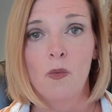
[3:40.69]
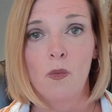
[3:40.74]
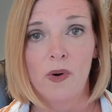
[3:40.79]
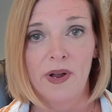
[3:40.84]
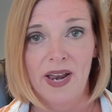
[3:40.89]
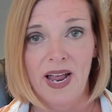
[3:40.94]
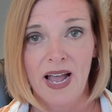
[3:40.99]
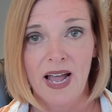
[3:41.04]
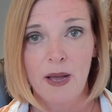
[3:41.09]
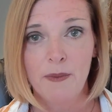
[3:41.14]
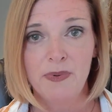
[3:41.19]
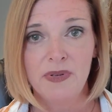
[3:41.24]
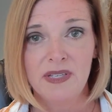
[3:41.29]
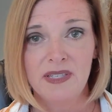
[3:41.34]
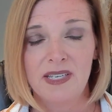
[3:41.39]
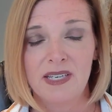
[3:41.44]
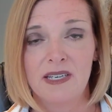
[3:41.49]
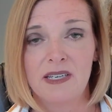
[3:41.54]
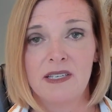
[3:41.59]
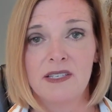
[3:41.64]
What
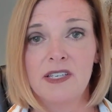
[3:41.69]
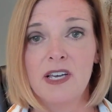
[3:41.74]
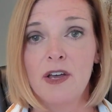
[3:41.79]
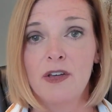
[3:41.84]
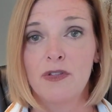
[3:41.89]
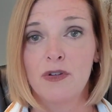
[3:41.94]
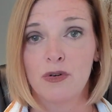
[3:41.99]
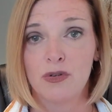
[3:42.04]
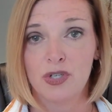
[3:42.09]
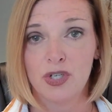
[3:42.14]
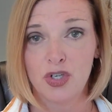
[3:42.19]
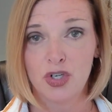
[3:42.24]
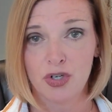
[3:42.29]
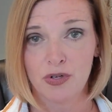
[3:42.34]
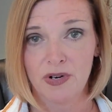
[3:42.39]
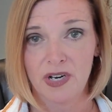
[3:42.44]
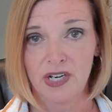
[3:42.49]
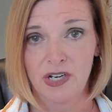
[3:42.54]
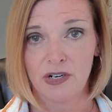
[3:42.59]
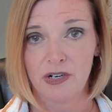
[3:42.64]
happens is there's a
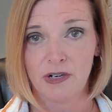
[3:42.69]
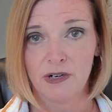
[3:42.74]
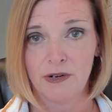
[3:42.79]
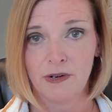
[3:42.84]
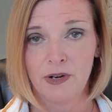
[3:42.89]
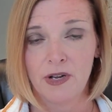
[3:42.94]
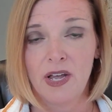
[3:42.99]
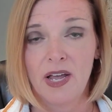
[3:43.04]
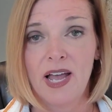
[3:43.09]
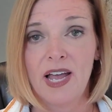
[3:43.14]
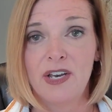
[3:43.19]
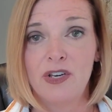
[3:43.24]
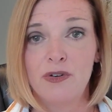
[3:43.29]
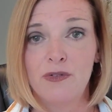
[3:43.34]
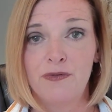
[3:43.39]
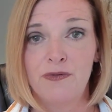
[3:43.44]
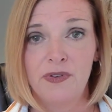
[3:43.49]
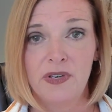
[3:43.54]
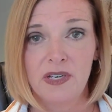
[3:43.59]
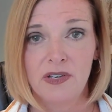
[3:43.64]
trigger and you
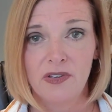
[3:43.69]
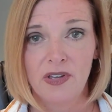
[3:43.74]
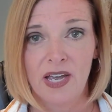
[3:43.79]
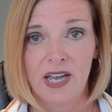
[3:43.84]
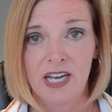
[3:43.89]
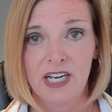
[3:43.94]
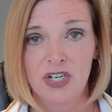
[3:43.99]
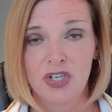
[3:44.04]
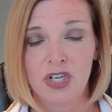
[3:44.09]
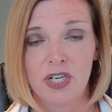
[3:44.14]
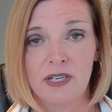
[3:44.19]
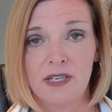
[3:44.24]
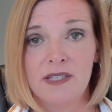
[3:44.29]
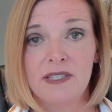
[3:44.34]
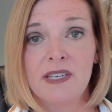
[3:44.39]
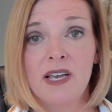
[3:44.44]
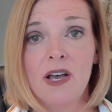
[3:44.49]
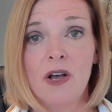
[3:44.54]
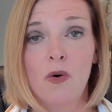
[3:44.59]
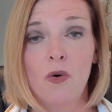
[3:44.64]
feel
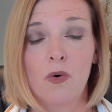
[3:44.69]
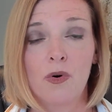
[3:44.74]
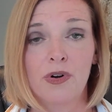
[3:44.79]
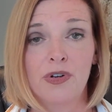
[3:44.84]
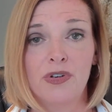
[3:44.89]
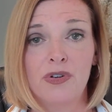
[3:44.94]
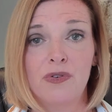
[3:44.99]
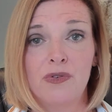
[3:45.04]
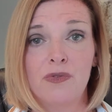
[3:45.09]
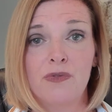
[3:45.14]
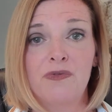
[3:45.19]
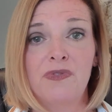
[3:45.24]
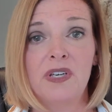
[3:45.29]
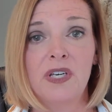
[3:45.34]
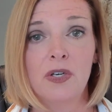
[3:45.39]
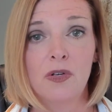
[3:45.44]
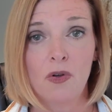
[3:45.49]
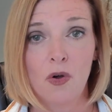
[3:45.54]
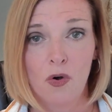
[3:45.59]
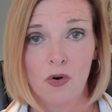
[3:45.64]
anxious or you
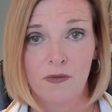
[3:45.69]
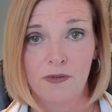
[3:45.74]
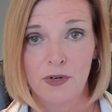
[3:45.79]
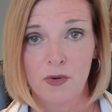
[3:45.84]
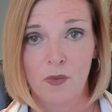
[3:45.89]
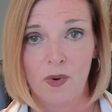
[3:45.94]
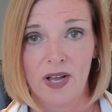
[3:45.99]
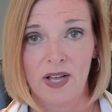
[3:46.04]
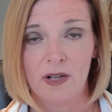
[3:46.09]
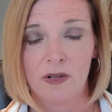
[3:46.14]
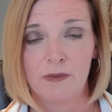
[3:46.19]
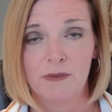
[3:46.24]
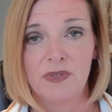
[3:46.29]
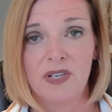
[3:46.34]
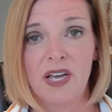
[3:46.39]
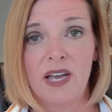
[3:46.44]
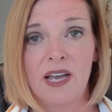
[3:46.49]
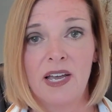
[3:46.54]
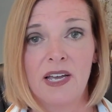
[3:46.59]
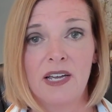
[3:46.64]
feel
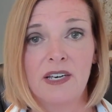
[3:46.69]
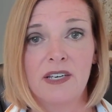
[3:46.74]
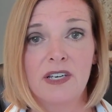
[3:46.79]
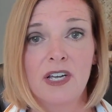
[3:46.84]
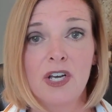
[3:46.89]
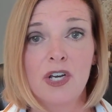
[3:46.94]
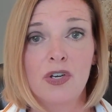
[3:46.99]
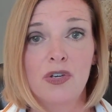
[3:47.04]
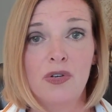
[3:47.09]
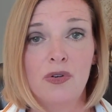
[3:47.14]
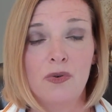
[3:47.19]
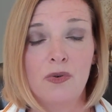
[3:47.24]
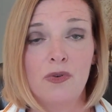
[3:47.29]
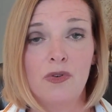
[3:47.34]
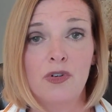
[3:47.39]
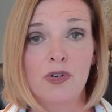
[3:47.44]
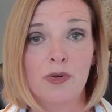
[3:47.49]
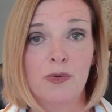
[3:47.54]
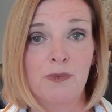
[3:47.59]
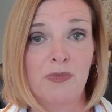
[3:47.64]
overwhelmed and you,
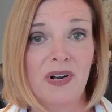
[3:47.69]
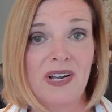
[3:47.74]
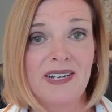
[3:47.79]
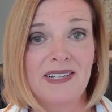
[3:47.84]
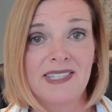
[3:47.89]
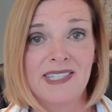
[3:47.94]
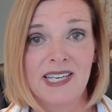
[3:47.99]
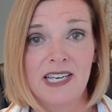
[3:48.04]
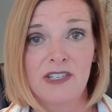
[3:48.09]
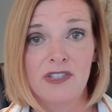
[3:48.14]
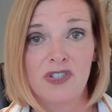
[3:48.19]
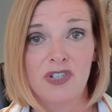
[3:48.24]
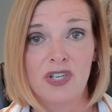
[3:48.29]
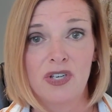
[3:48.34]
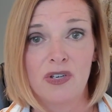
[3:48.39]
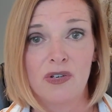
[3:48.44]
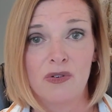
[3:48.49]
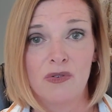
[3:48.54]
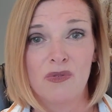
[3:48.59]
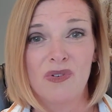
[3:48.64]
your brain says
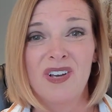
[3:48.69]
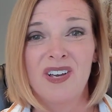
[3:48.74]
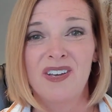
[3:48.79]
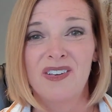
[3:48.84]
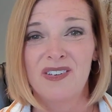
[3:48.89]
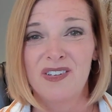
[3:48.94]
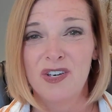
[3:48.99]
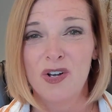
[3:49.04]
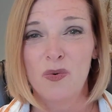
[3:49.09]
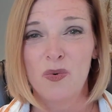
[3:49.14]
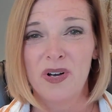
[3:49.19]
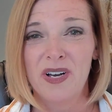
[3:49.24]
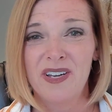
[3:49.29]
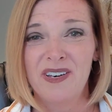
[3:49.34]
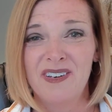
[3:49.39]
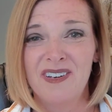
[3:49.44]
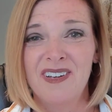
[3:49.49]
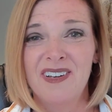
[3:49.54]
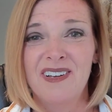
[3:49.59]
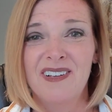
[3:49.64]
to you, you know
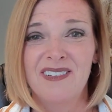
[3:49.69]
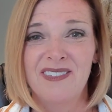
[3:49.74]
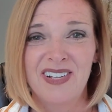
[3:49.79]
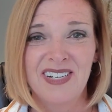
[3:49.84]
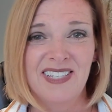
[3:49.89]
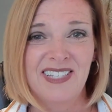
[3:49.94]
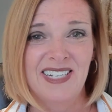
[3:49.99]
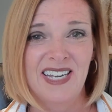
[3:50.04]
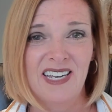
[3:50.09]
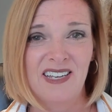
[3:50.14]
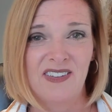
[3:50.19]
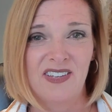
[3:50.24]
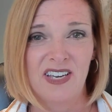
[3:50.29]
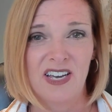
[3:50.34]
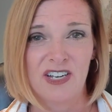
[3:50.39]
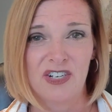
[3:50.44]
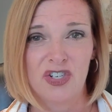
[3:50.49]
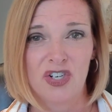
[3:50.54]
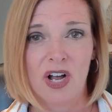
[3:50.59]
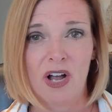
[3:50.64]
what, let's take
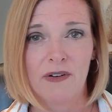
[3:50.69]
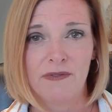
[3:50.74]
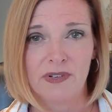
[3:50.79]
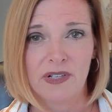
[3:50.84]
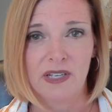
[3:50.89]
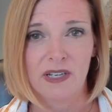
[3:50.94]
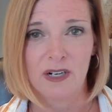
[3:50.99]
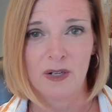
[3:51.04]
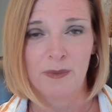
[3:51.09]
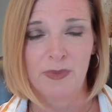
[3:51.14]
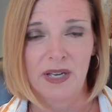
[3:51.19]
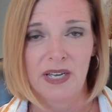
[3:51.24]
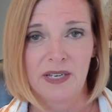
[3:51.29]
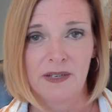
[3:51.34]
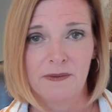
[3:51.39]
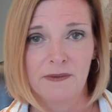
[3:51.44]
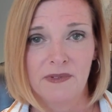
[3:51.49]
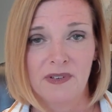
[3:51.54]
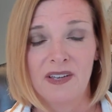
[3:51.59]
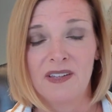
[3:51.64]
the edge off a little bit.
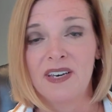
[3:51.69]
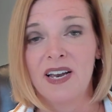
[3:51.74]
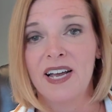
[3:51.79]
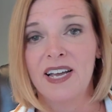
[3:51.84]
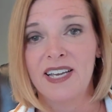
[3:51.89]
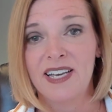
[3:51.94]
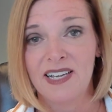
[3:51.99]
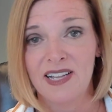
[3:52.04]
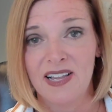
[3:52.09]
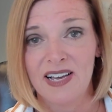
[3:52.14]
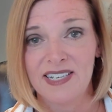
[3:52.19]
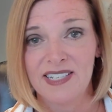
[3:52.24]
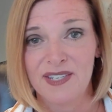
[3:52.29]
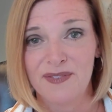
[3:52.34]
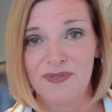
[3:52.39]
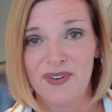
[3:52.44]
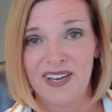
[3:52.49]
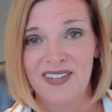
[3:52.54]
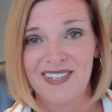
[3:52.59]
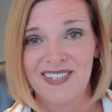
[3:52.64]
And I
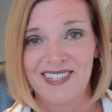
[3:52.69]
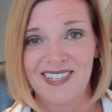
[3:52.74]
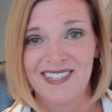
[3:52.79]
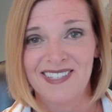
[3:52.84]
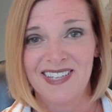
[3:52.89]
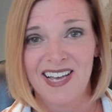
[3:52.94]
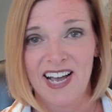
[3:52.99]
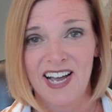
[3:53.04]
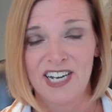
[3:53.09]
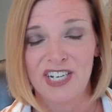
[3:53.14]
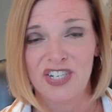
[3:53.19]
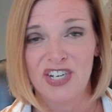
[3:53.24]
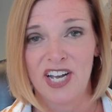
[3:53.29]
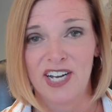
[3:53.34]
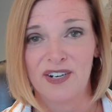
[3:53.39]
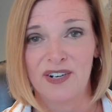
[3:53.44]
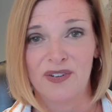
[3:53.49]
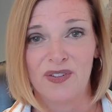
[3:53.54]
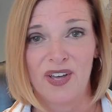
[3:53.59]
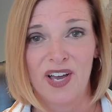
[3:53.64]
classify this as the
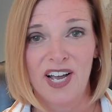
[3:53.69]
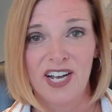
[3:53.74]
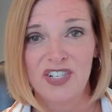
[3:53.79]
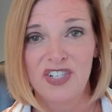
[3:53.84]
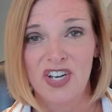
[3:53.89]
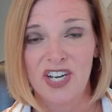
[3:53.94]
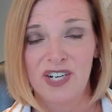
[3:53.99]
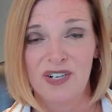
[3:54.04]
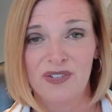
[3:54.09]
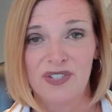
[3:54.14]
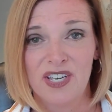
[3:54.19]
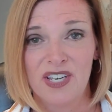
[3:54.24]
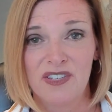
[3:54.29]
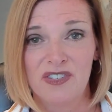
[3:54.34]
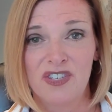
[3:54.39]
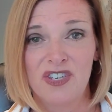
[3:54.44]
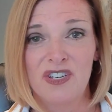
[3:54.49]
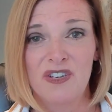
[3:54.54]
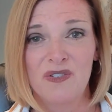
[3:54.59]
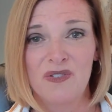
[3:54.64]
hijacker. The hijacker
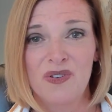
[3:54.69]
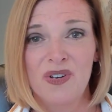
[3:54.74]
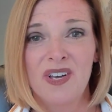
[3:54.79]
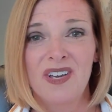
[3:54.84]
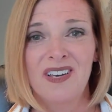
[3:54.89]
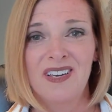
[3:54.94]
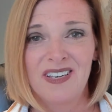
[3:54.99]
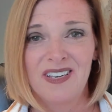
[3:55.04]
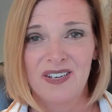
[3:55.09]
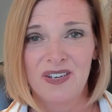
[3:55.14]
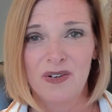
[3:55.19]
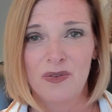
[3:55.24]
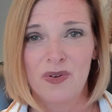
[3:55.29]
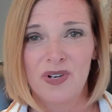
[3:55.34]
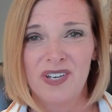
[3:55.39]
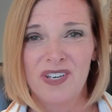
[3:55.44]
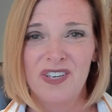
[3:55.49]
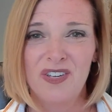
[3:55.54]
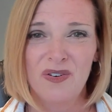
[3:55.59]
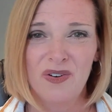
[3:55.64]
says to you, you know
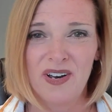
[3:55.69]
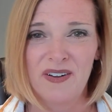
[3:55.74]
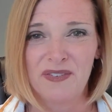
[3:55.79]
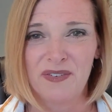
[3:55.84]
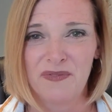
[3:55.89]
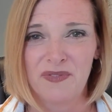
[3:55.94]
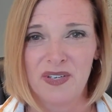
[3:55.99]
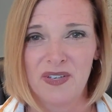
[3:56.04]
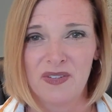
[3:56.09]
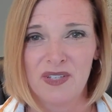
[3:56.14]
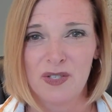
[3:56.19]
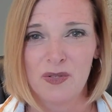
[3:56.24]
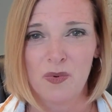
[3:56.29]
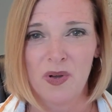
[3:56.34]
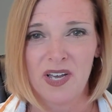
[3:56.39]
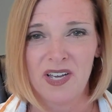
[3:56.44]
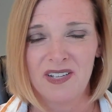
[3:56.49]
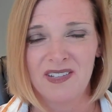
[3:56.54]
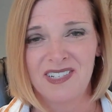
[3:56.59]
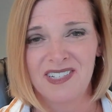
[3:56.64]
what? You don't have to feel this
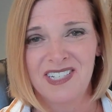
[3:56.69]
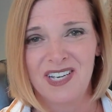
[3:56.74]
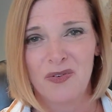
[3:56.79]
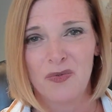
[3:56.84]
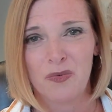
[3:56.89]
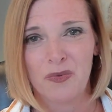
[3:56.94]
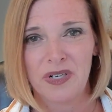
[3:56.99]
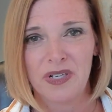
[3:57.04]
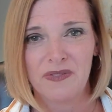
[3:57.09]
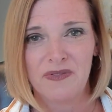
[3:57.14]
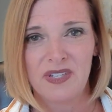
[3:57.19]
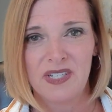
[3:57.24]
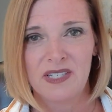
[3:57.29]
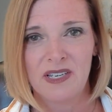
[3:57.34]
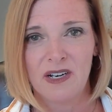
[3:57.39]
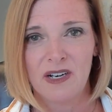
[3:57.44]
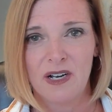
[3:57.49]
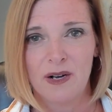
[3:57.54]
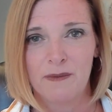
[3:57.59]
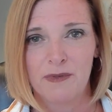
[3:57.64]
way. Let's get rid of these
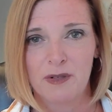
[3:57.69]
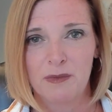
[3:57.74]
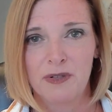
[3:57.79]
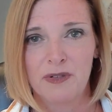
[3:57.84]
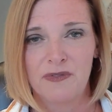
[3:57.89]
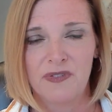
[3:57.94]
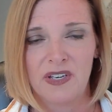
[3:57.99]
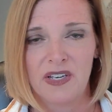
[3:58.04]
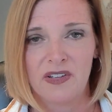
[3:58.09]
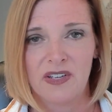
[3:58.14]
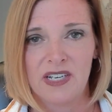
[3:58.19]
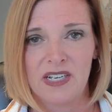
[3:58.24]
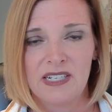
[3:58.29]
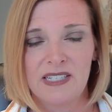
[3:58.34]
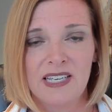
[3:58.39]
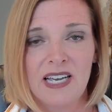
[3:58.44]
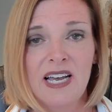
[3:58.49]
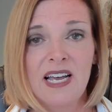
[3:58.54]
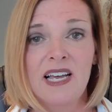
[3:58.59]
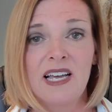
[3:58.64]
uncomfortable
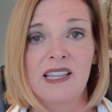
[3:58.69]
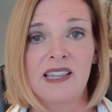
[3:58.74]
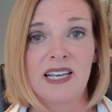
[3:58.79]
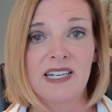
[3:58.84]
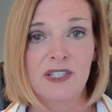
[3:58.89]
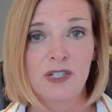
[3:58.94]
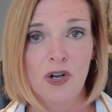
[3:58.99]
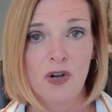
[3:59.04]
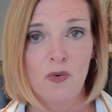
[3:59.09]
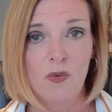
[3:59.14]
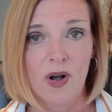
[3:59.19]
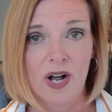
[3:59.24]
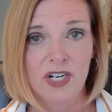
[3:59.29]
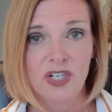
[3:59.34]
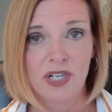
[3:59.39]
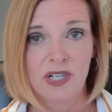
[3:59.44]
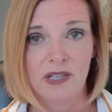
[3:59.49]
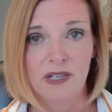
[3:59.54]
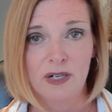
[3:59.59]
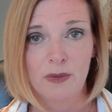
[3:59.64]
feelings. Let's go
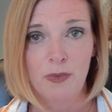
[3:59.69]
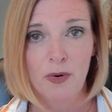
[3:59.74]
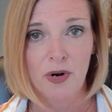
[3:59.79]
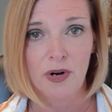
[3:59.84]
watch a little